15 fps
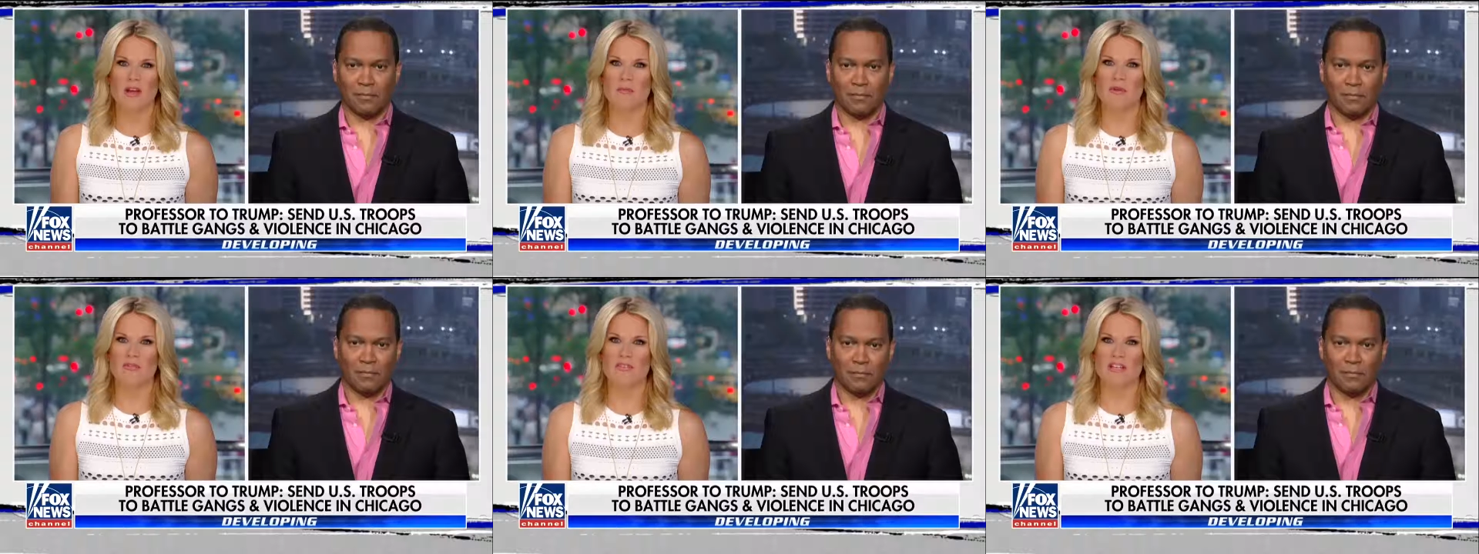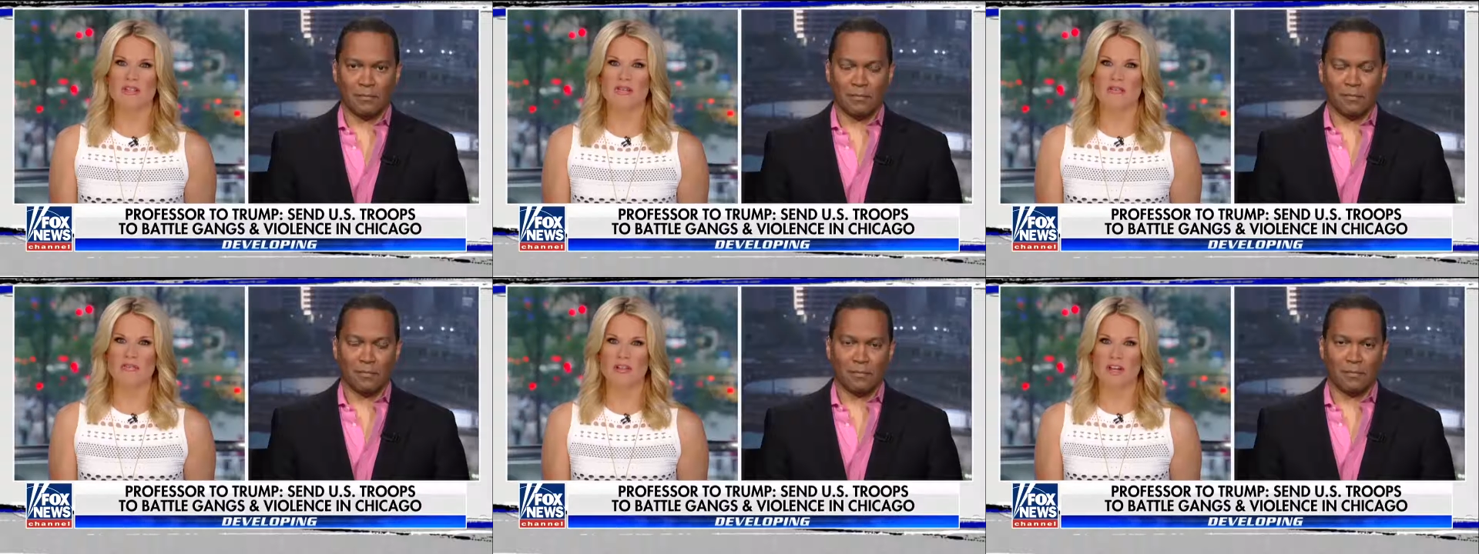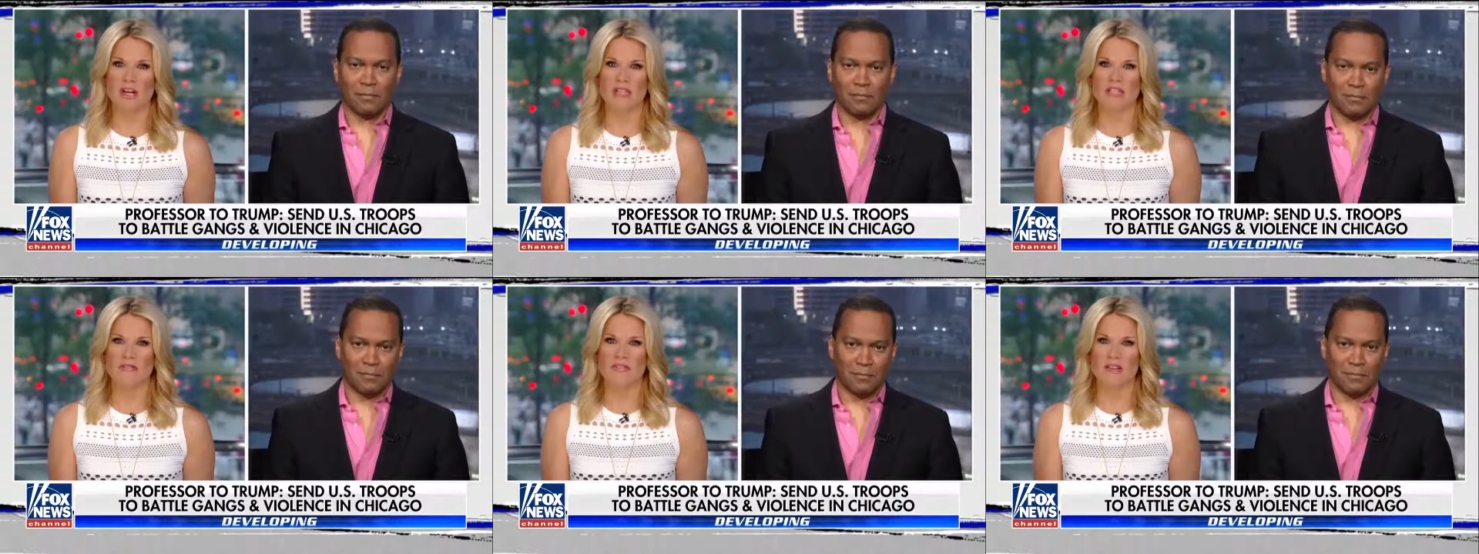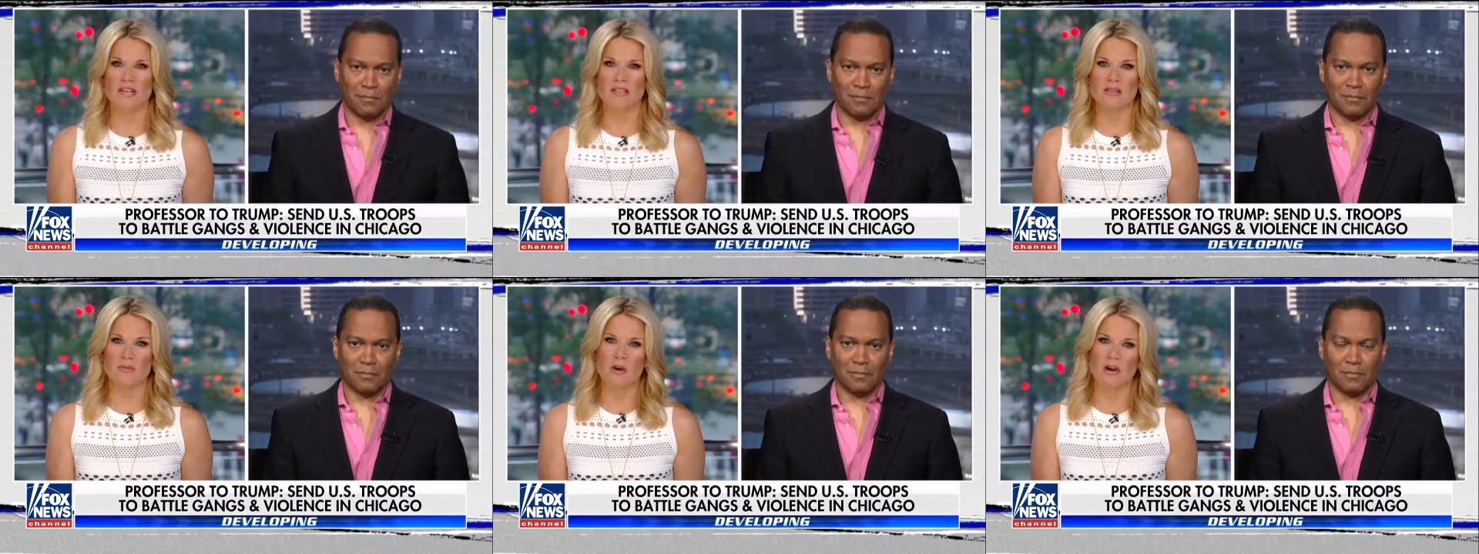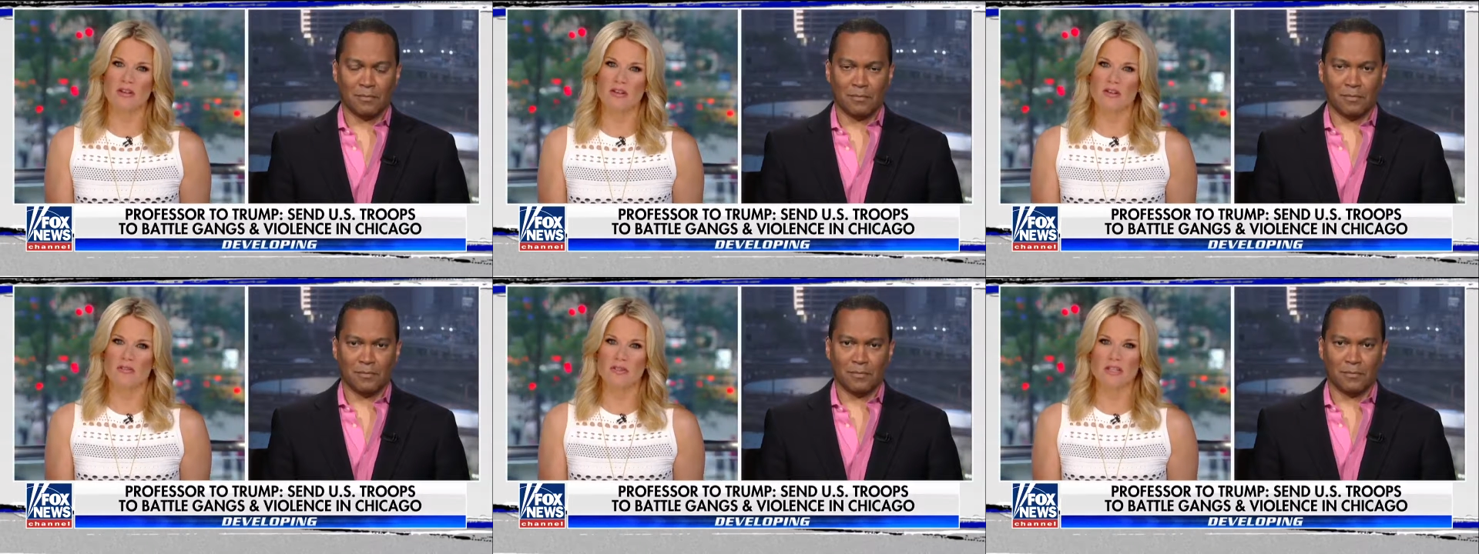Speaker 1: professor of philosophy at
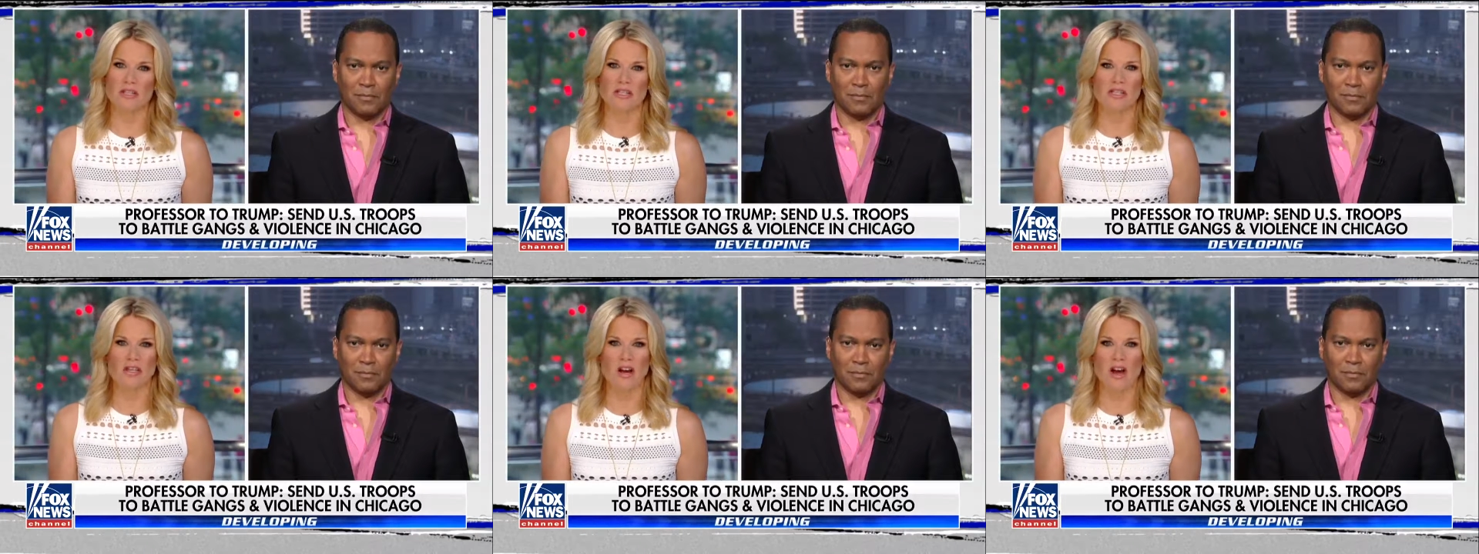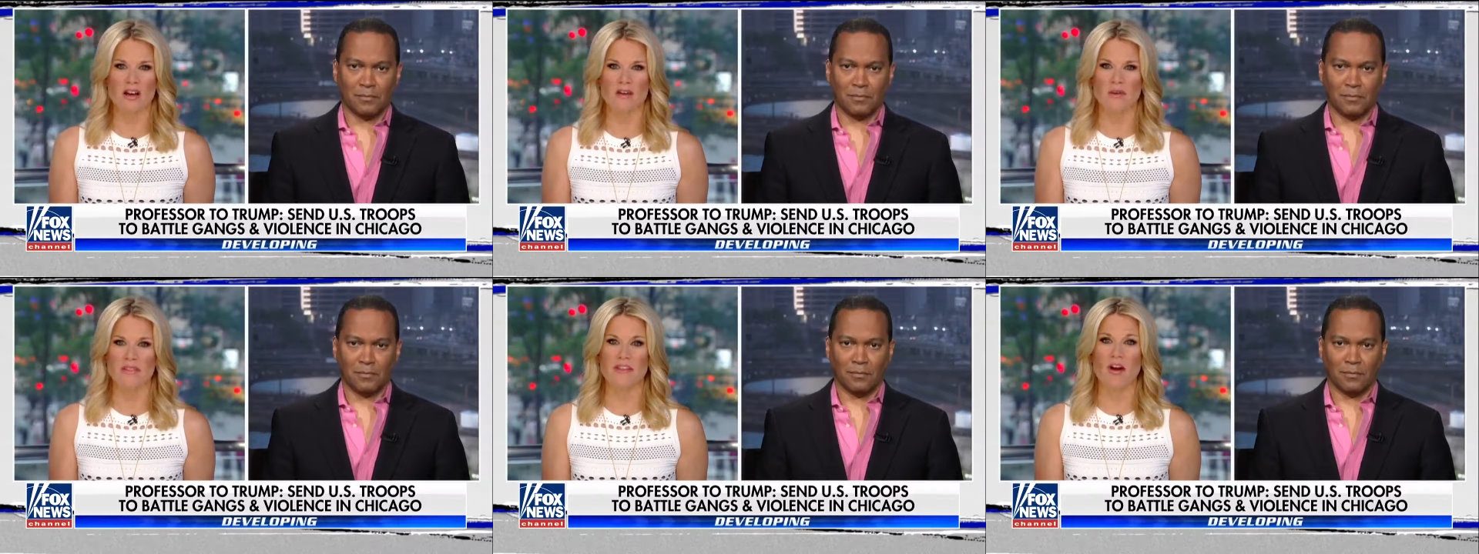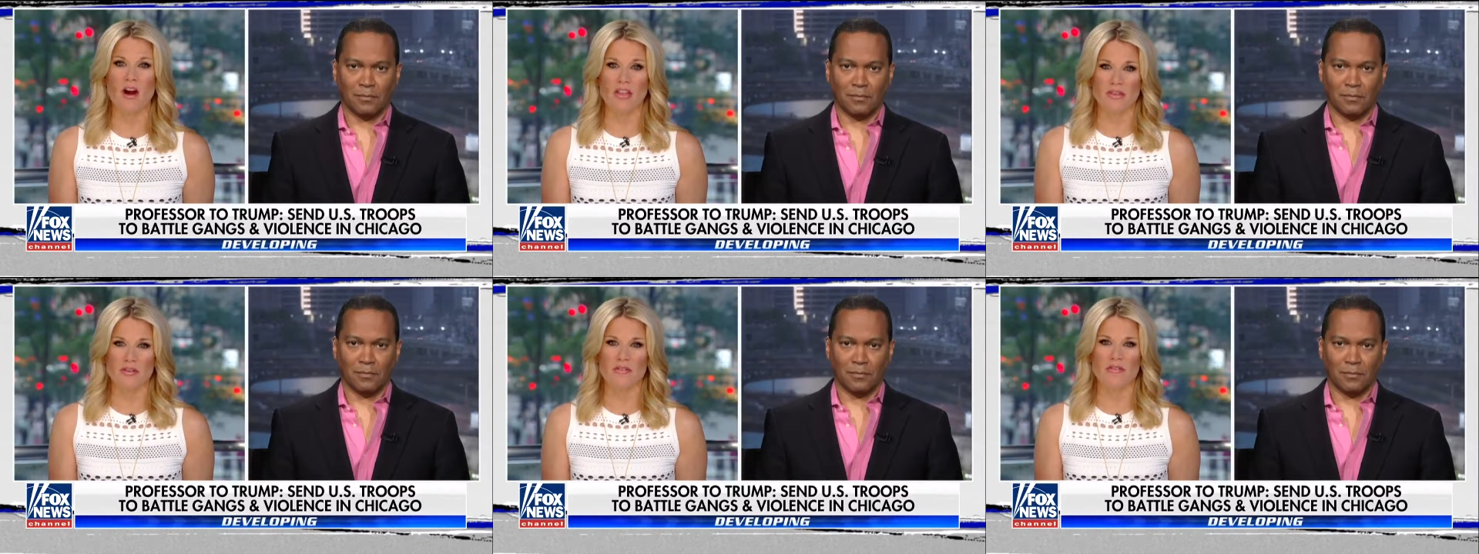DePaul University in Chicago and the author